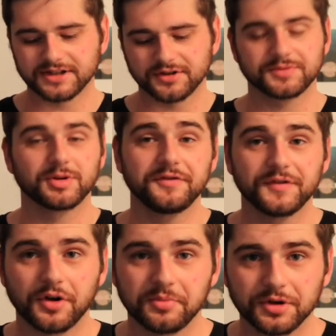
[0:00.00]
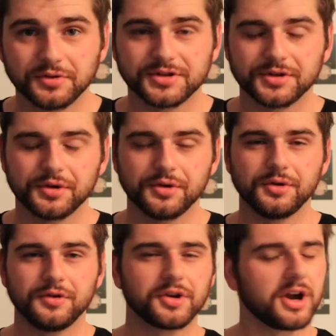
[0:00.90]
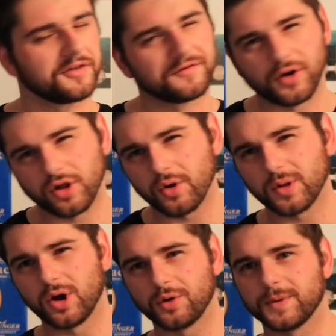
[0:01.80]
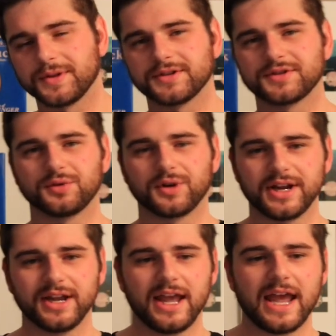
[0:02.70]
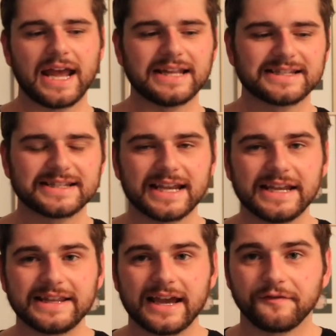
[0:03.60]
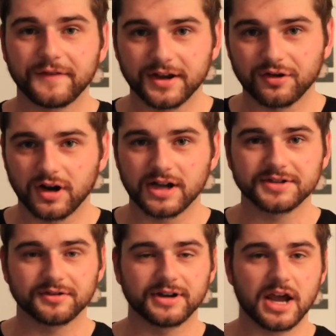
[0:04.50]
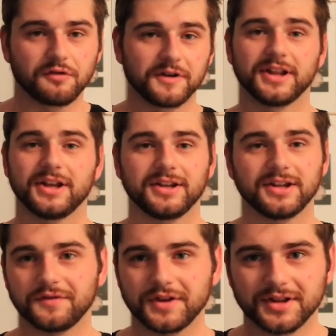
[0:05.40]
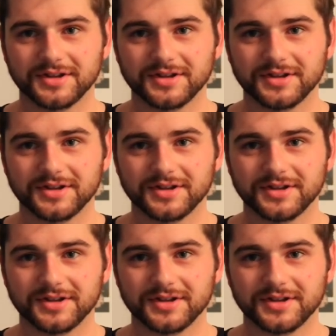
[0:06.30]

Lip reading: So it's pretty phenomenal to kind of follow along with the story and see that Fiat Chrysler are now really giving